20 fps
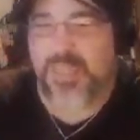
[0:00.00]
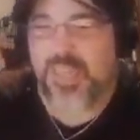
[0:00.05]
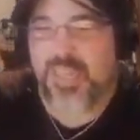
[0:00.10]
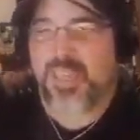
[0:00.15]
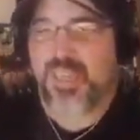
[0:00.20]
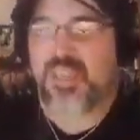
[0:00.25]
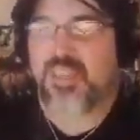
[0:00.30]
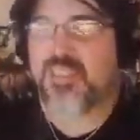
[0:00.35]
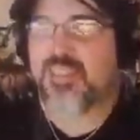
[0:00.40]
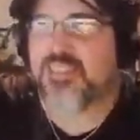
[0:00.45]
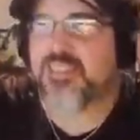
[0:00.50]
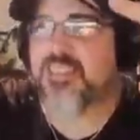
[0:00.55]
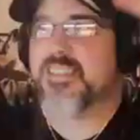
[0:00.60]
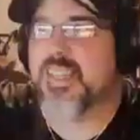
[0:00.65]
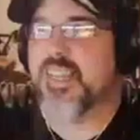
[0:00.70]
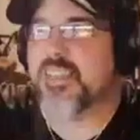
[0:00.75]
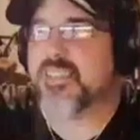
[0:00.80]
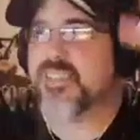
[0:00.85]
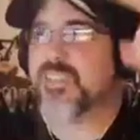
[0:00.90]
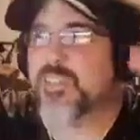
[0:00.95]
you the house there
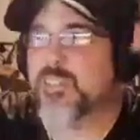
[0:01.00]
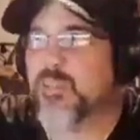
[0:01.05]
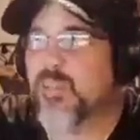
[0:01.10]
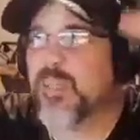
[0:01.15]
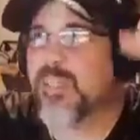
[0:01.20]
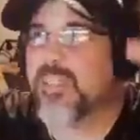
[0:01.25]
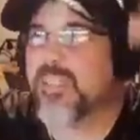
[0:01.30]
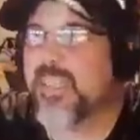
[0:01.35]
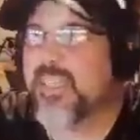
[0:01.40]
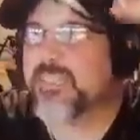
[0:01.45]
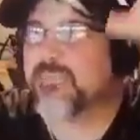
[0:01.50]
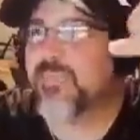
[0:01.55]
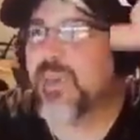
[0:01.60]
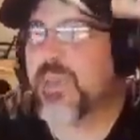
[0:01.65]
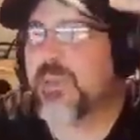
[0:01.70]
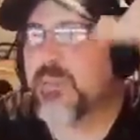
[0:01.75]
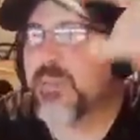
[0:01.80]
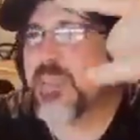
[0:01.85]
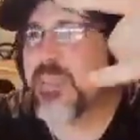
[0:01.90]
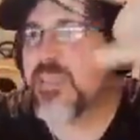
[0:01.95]
that's 200x
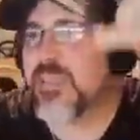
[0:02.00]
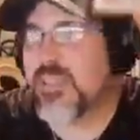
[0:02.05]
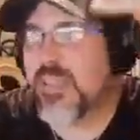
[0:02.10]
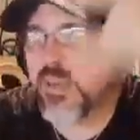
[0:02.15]
baby